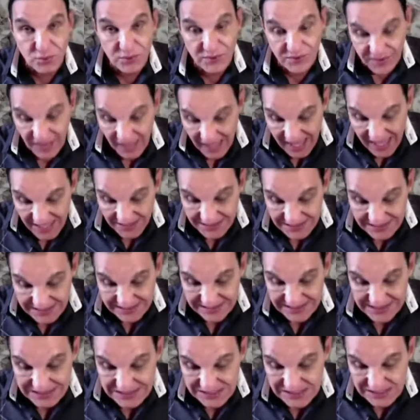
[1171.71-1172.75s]
with
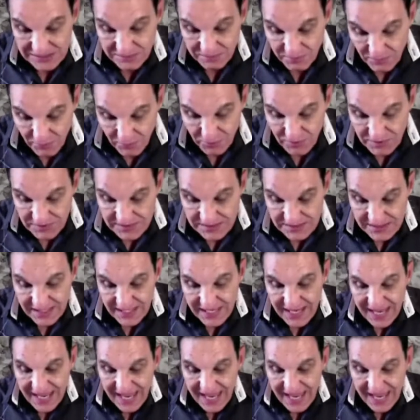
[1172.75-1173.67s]
unclean spirits.